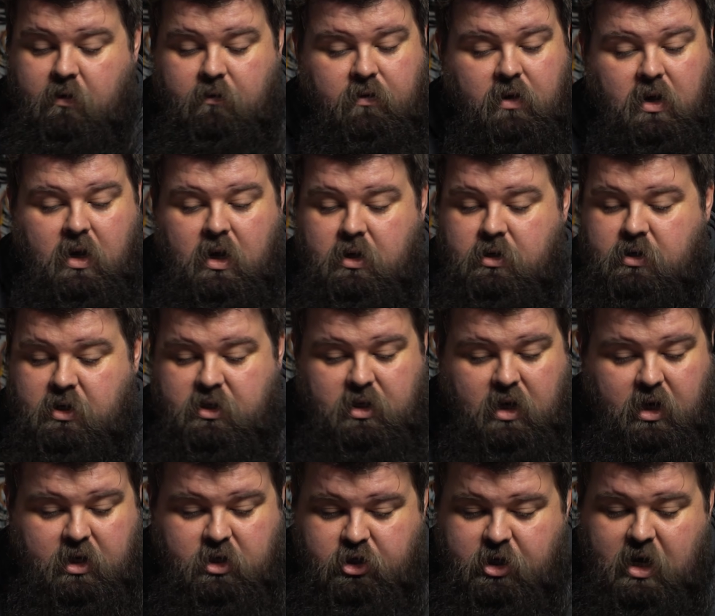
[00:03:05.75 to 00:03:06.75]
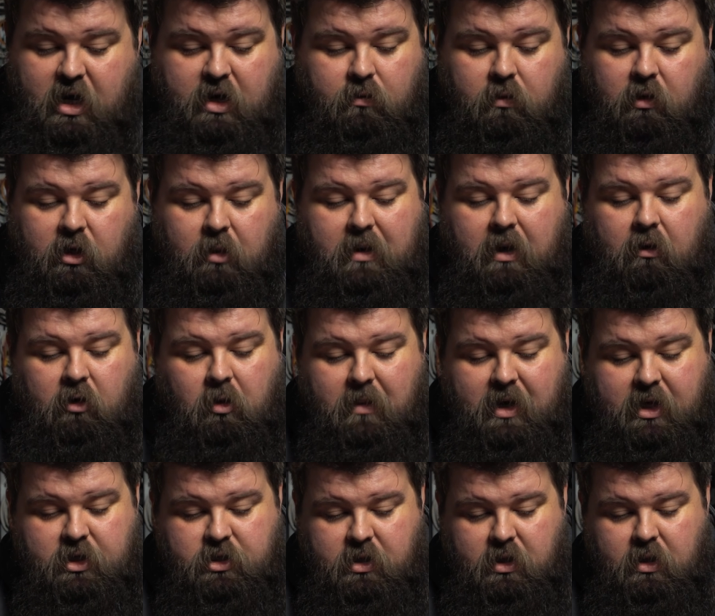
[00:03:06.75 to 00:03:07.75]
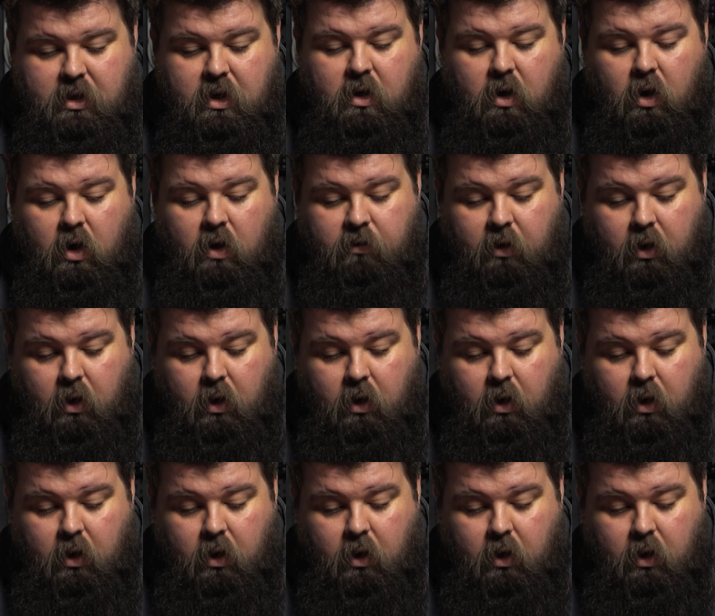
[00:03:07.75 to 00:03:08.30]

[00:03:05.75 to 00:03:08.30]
of just a general amalgamation of